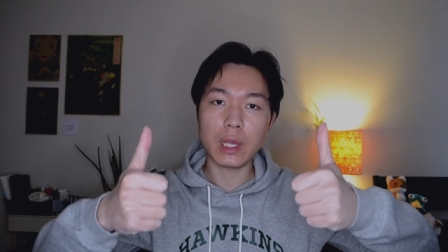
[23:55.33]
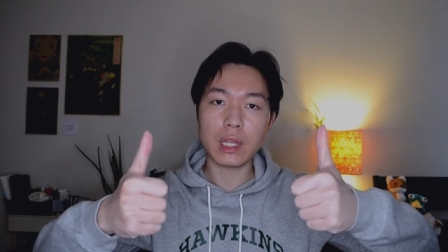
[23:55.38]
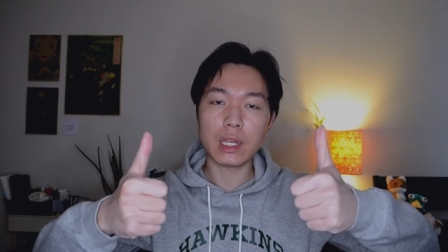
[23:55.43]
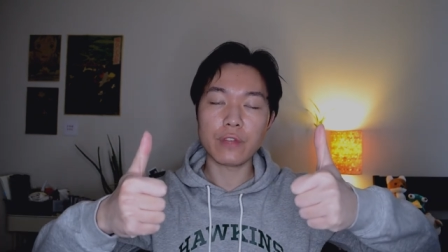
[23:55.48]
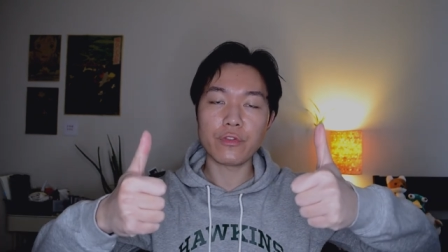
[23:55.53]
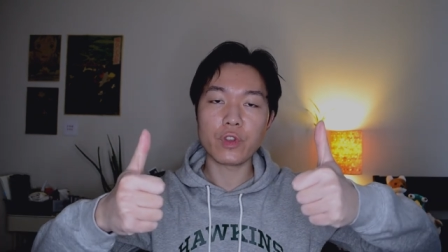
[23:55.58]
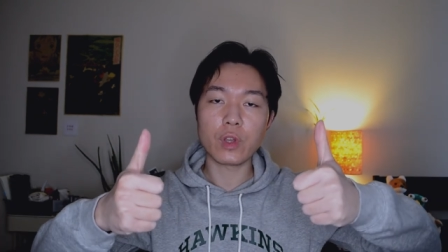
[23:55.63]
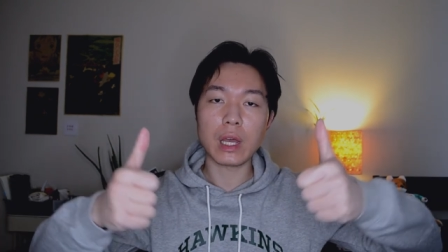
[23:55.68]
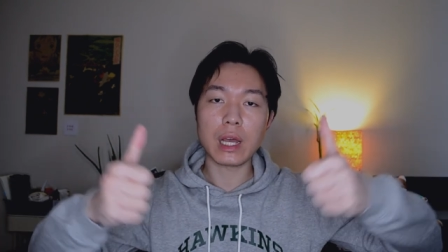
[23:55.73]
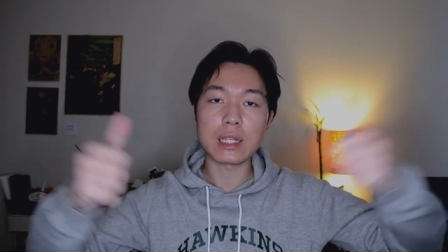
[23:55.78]
And
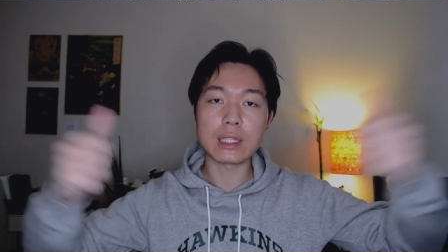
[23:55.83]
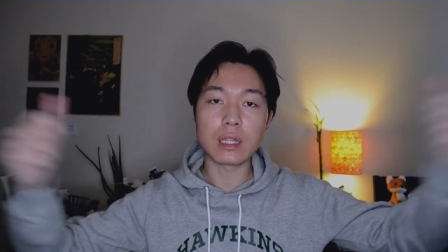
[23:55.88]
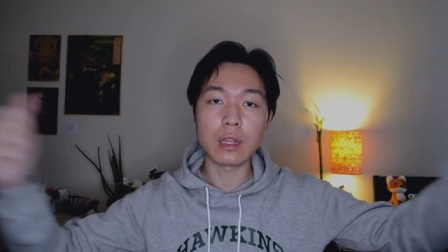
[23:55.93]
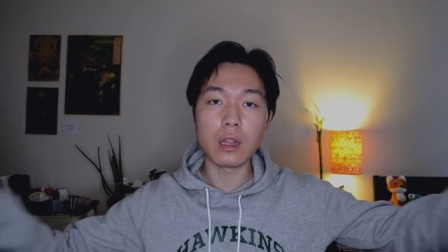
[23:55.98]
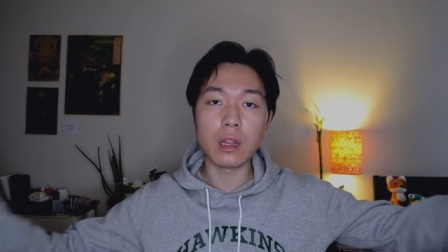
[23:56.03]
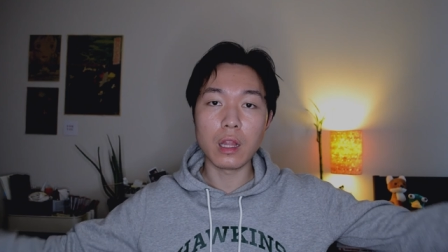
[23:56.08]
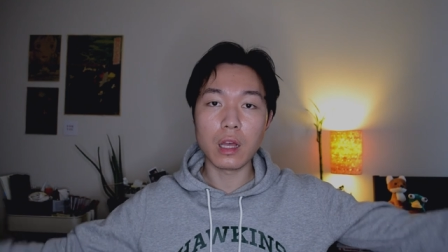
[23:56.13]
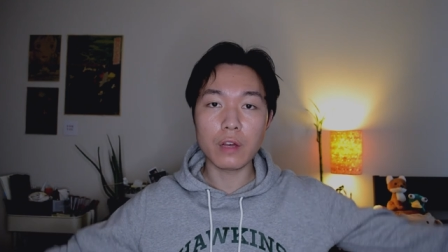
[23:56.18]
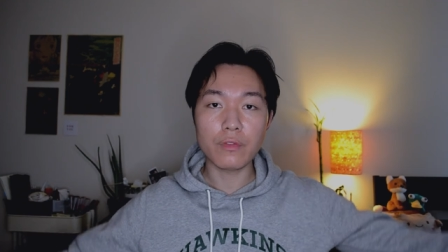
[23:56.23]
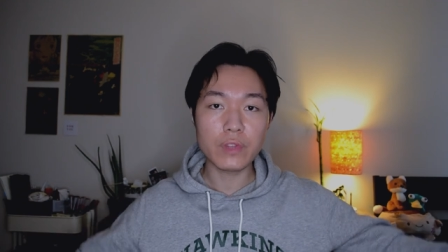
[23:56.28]
if you guys
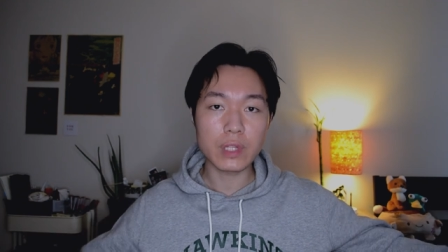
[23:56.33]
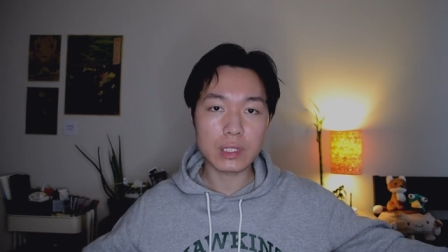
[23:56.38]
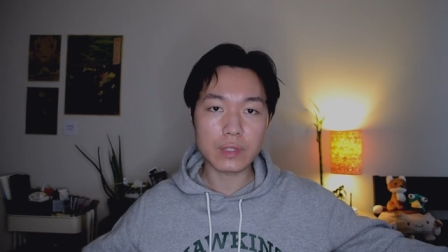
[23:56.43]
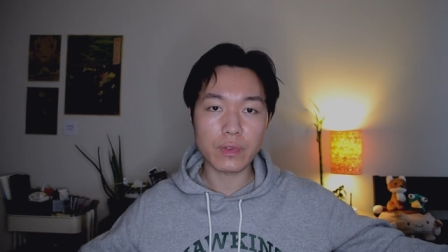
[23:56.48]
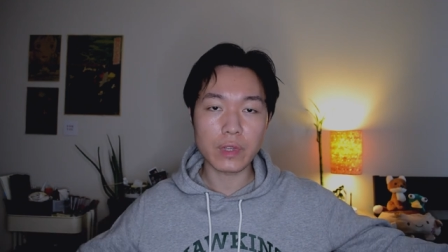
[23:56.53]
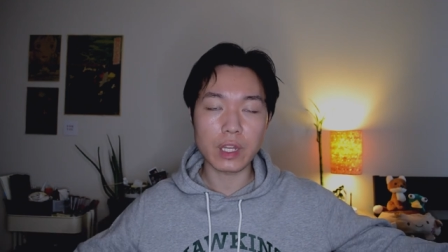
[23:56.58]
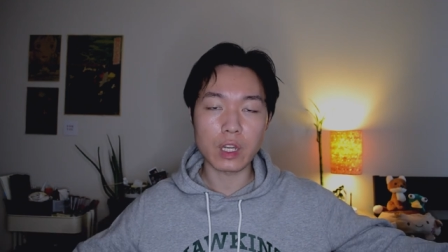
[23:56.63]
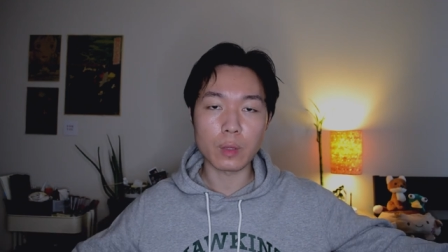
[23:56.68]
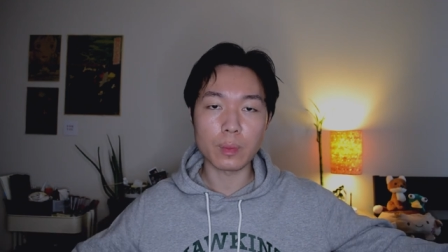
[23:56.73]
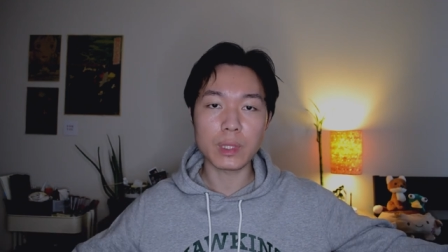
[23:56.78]
love this
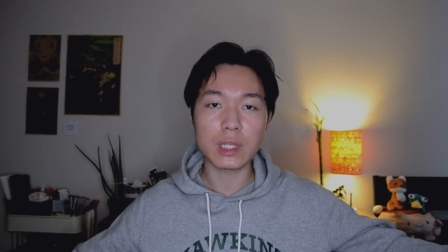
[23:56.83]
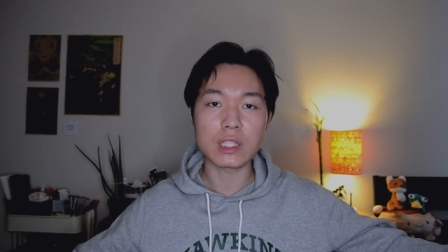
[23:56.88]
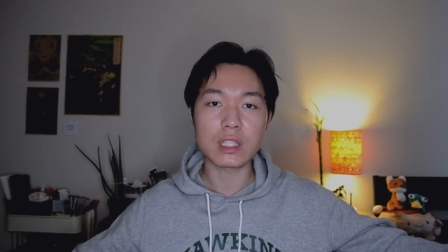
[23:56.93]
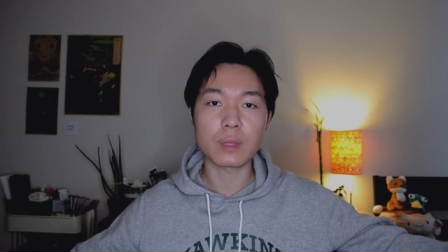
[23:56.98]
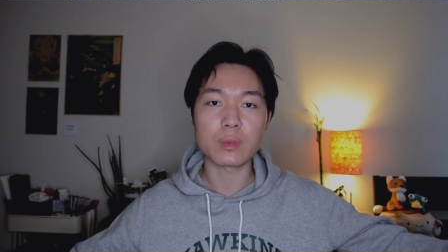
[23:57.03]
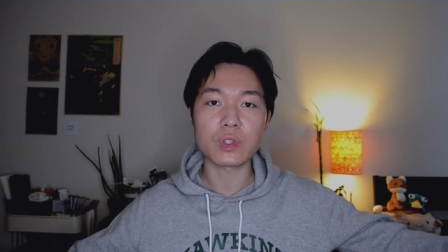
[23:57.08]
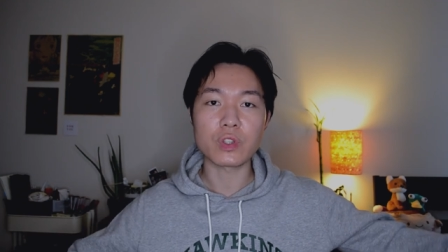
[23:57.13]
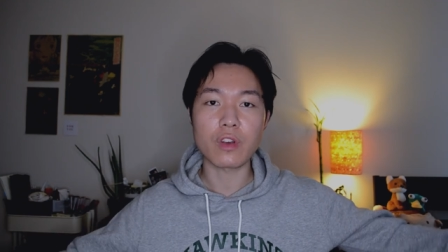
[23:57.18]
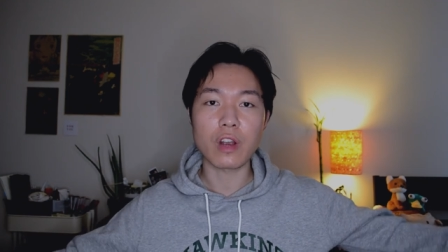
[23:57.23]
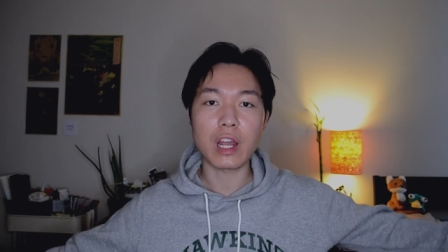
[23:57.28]
video, please
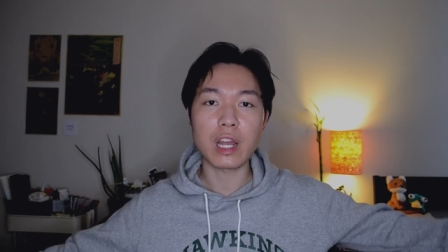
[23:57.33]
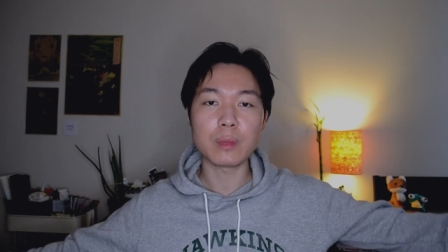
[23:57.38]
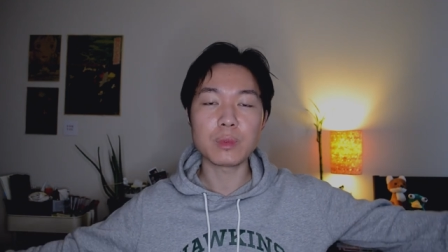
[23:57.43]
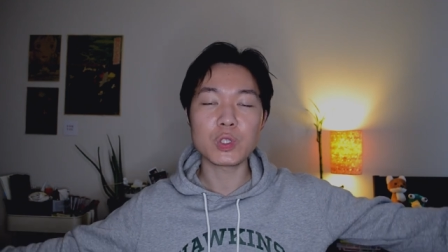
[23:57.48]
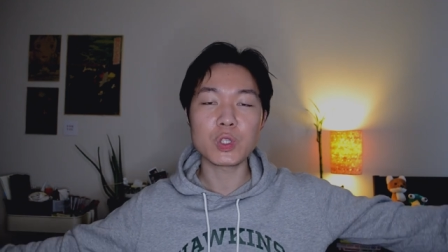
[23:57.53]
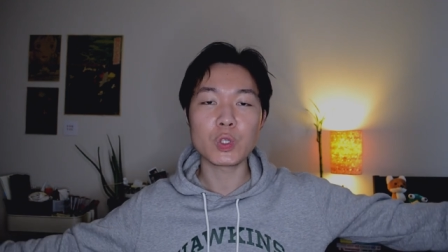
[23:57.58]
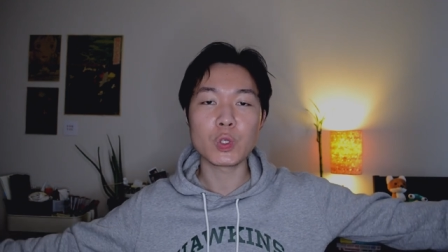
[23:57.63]
subscribe